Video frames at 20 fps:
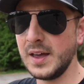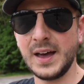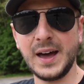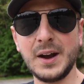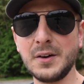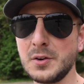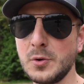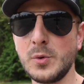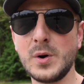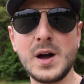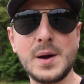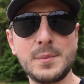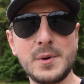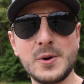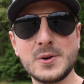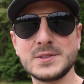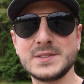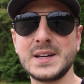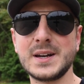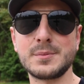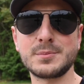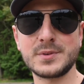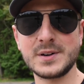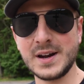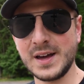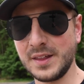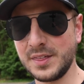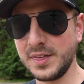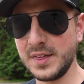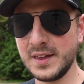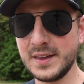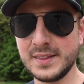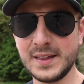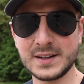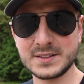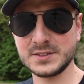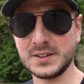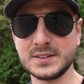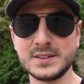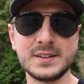I don't know why I'm always out of breath.
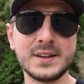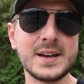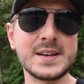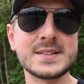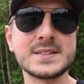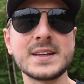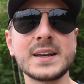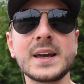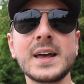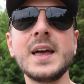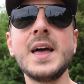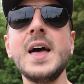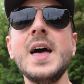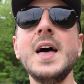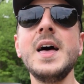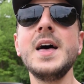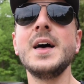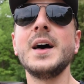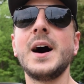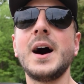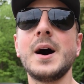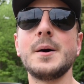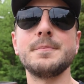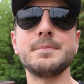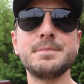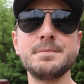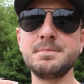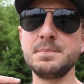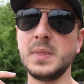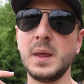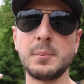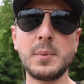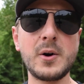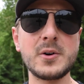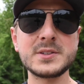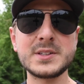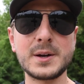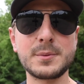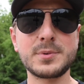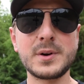That's not the nice thing. I'm
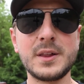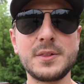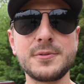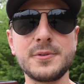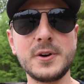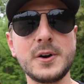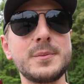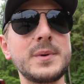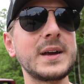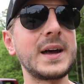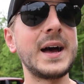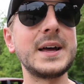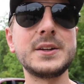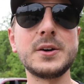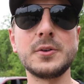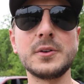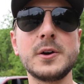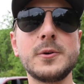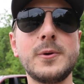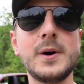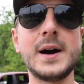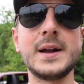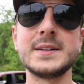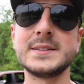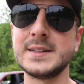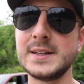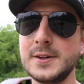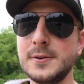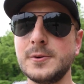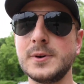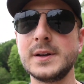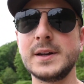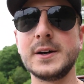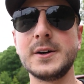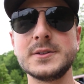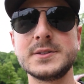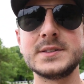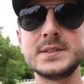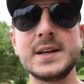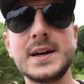always out of breath filming. I don't know why. Does anyone
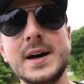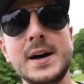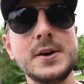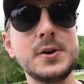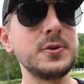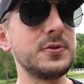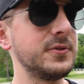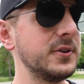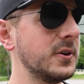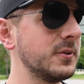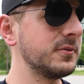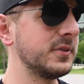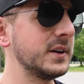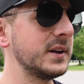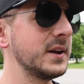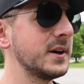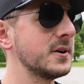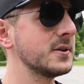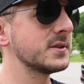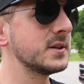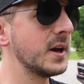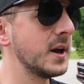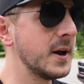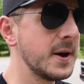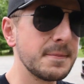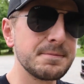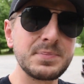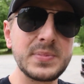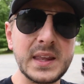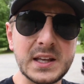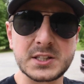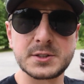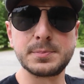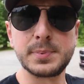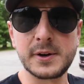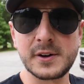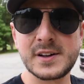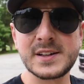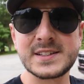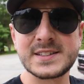else who film videos
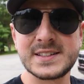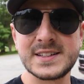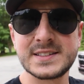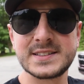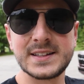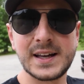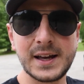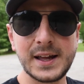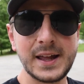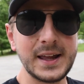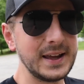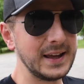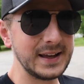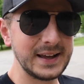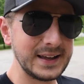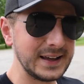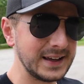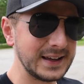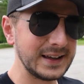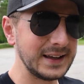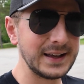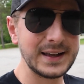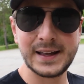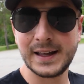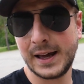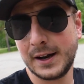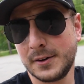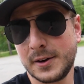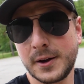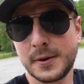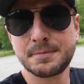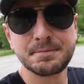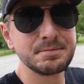experience this? I don't know.